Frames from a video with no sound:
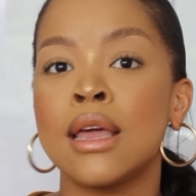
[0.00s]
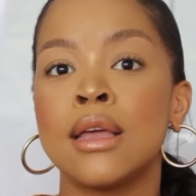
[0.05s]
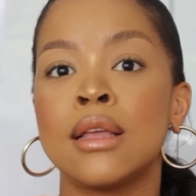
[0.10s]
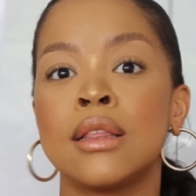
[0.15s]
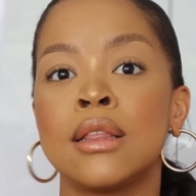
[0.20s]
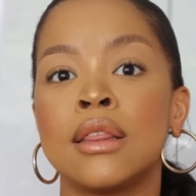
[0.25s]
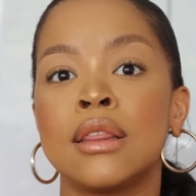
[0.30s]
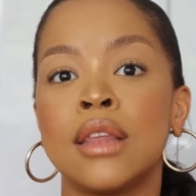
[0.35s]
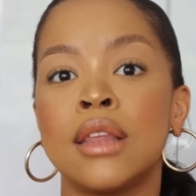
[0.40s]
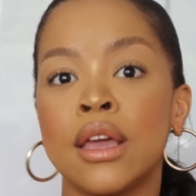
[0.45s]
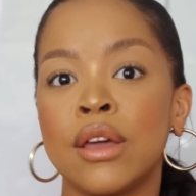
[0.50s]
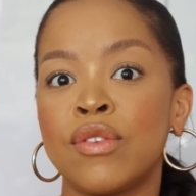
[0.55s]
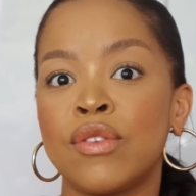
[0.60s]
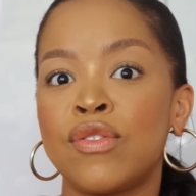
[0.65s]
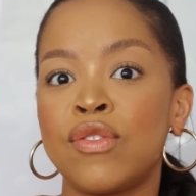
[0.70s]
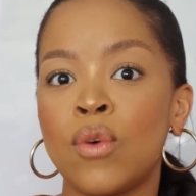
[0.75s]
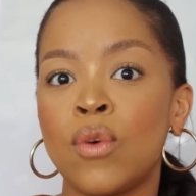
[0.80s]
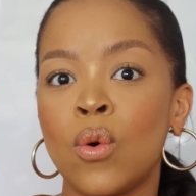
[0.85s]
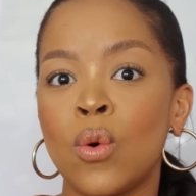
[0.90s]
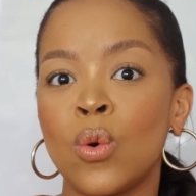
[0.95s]

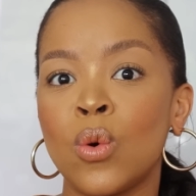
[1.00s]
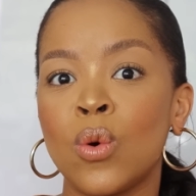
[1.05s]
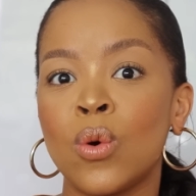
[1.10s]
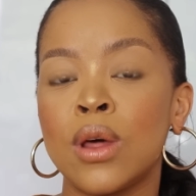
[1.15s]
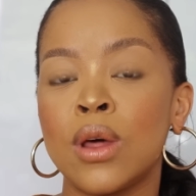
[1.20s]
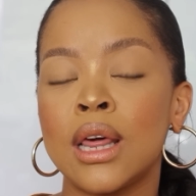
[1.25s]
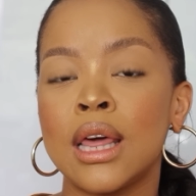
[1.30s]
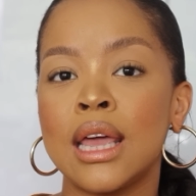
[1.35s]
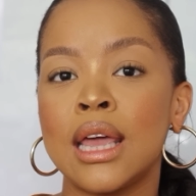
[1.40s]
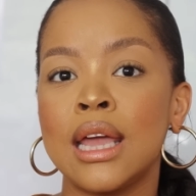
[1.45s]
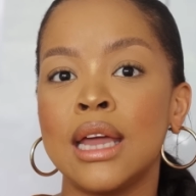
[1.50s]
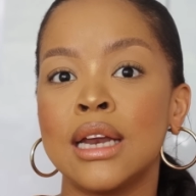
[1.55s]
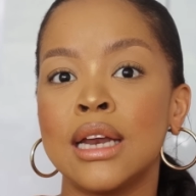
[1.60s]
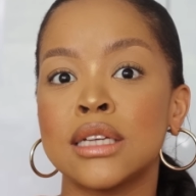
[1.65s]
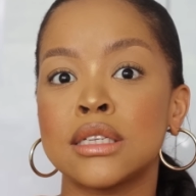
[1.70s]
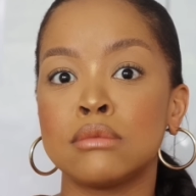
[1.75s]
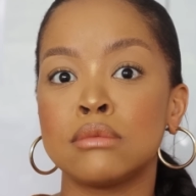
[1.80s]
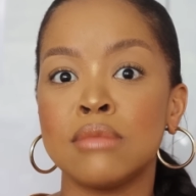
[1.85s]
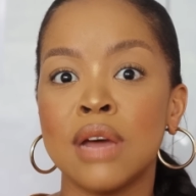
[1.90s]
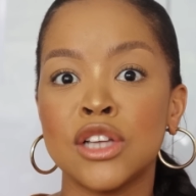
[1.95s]
Therefore, in
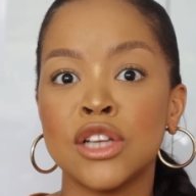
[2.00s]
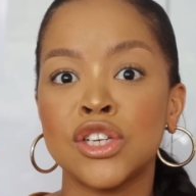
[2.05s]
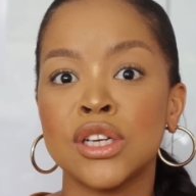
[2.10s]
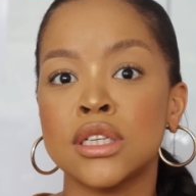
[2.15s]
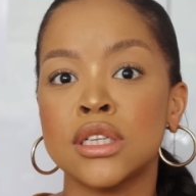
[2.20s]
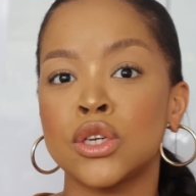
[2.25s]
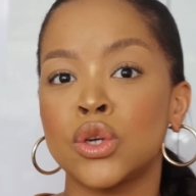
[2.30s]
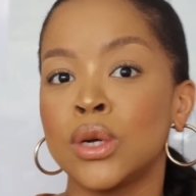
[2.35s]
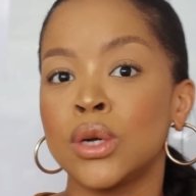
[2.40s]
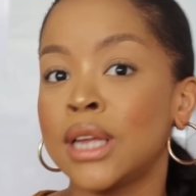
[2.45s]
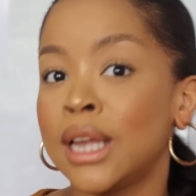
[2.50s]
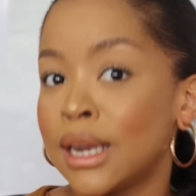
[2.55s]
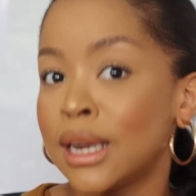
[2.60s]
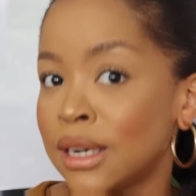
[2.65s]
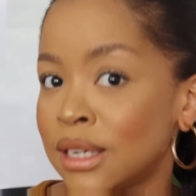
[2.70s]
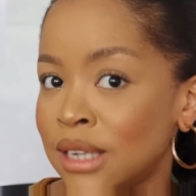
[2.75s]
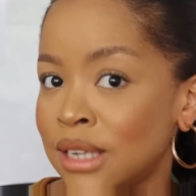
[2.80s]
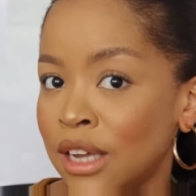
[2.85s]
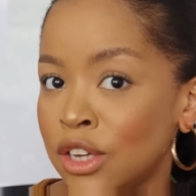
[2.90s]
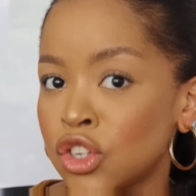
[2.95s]
as much as it could get
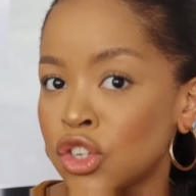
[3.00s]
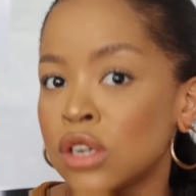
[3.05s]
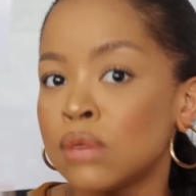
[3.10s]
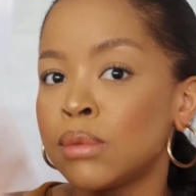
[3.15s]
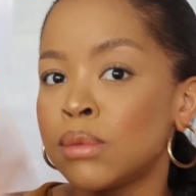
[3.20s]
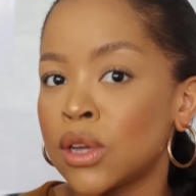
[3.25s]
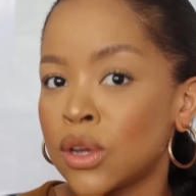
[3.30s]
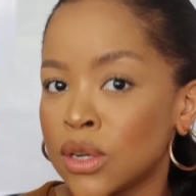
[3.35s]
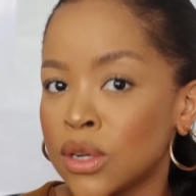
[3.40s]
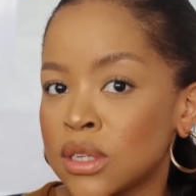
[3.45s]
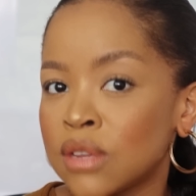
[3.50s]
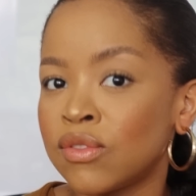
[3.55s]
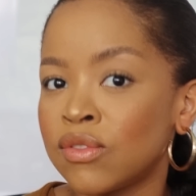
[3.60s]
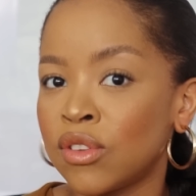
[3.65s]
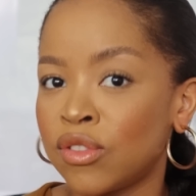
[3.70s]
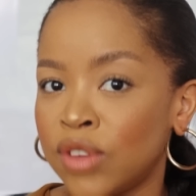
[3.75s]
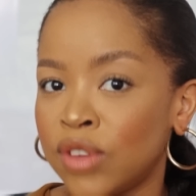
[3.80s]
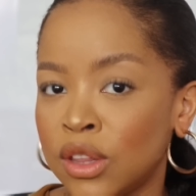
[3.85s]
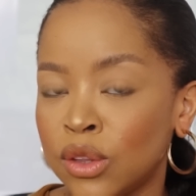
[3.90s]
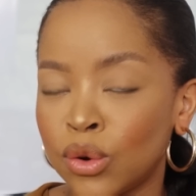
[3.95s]
attention, because of the
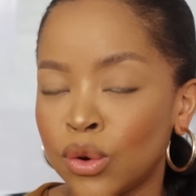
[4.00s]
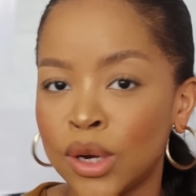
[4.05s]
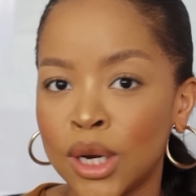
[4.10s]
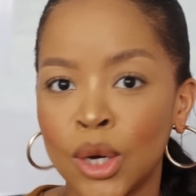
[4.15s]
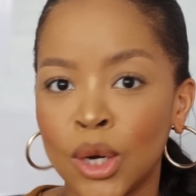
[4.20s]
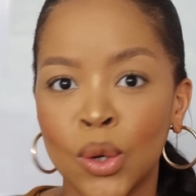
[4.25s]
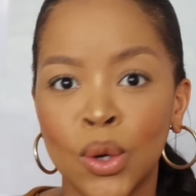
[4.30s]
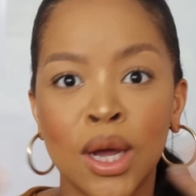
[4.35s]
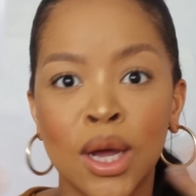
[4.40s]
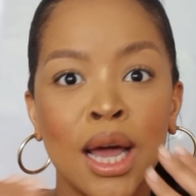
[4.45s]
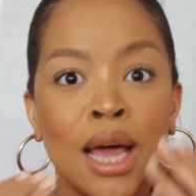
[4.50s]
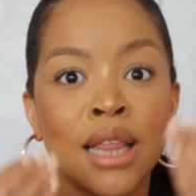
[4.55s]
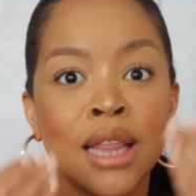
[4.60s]
feathery look,